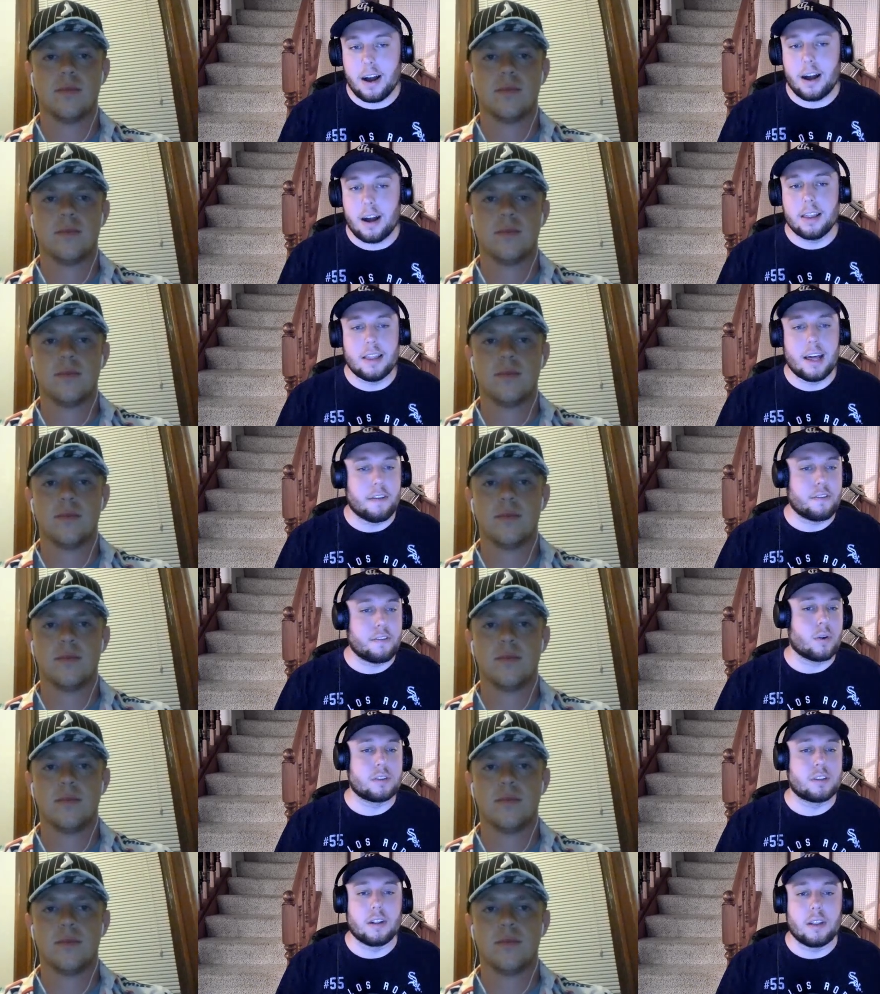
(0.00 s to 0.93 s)
Speaker 1: Then, of
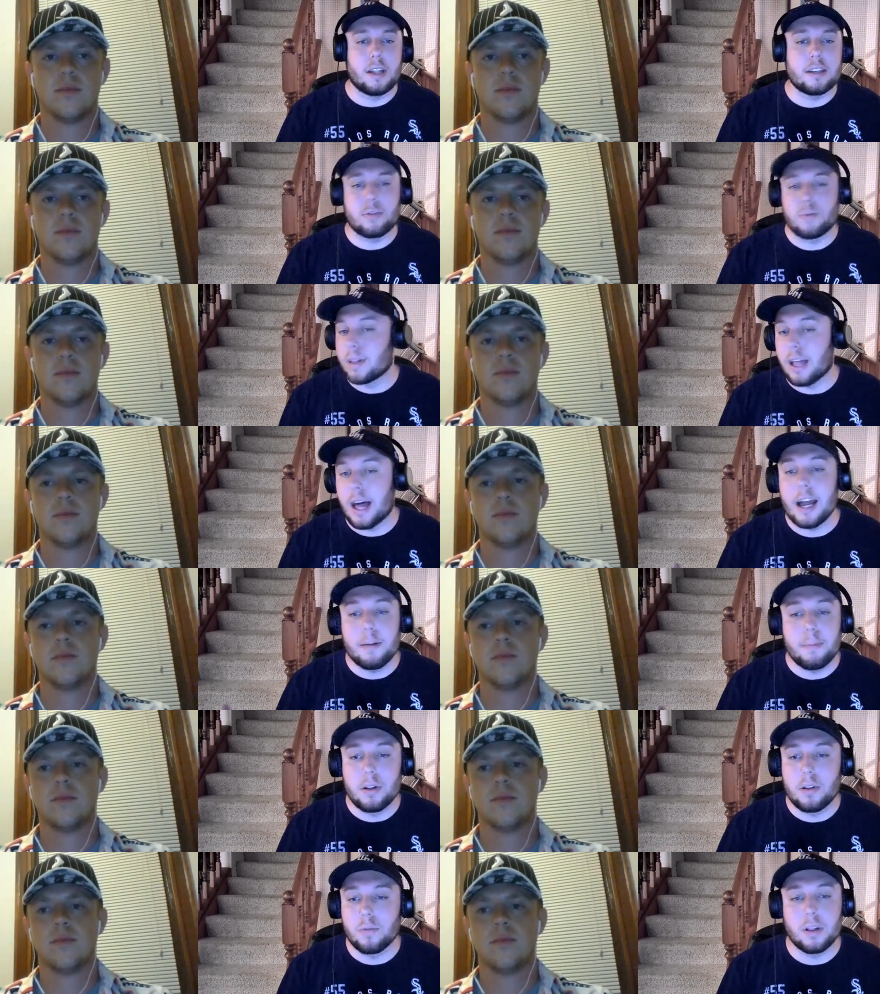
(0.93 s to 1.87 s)
course, our less
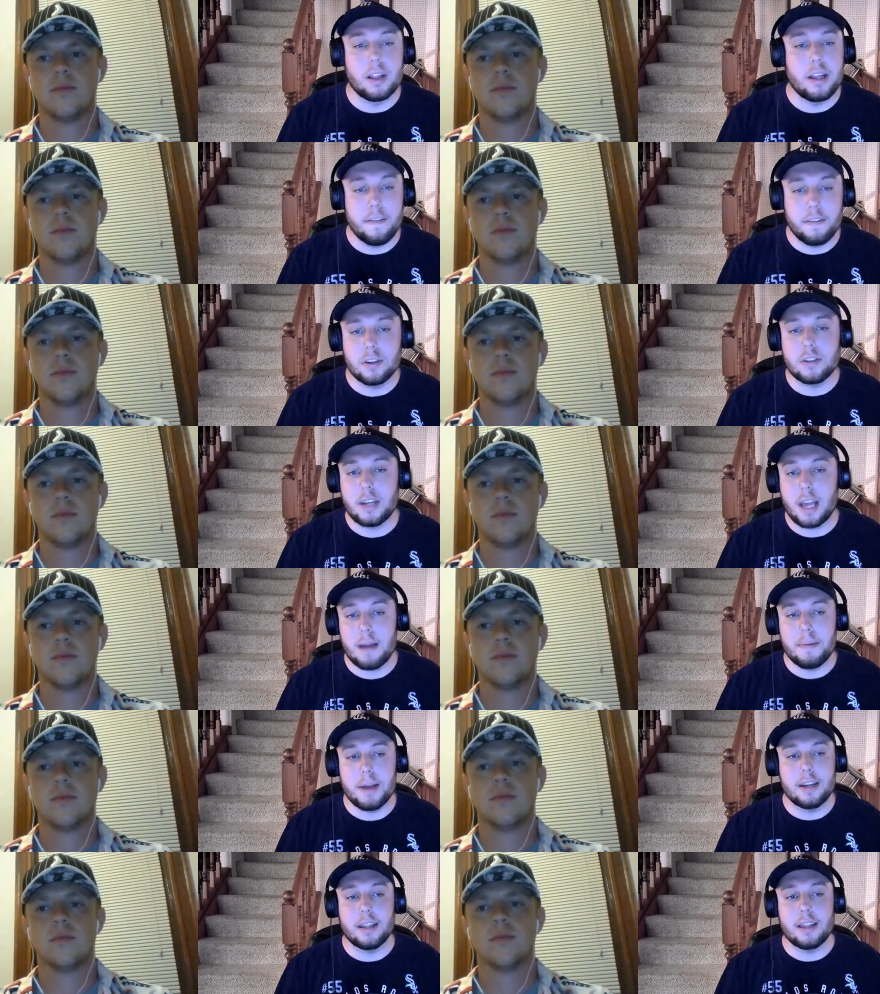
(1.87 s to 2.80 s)
reliable relievers
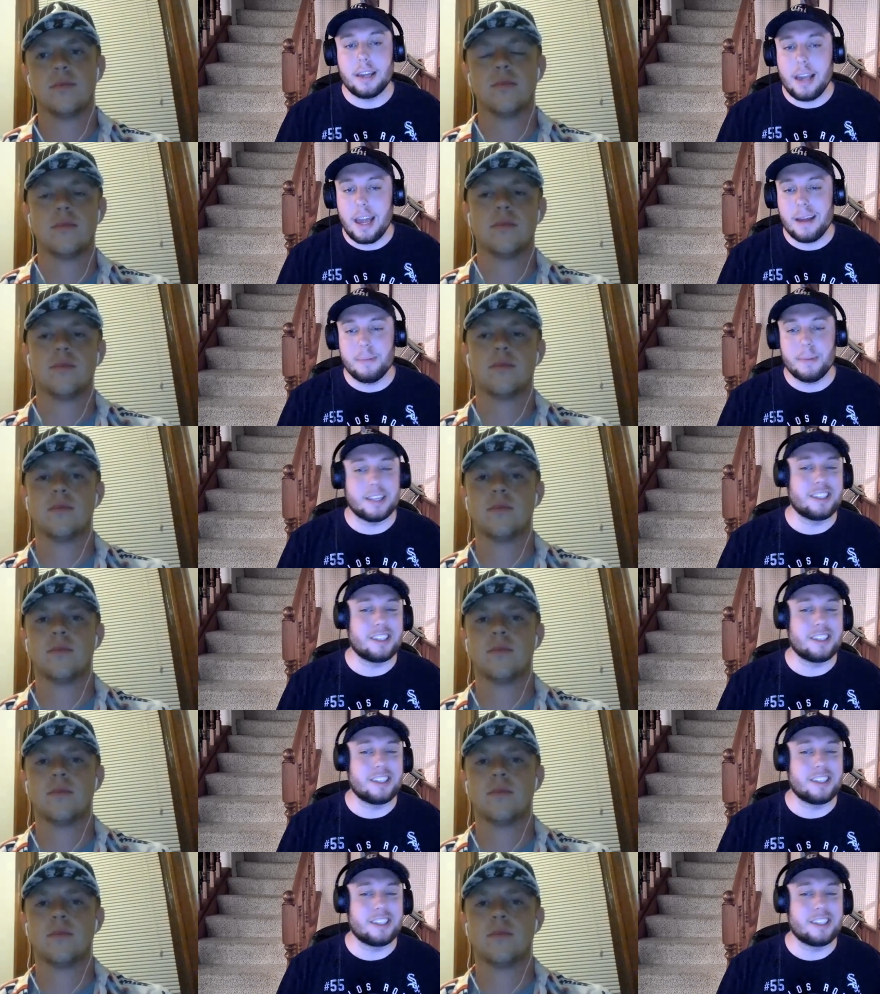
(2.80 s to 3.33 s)
came into the game.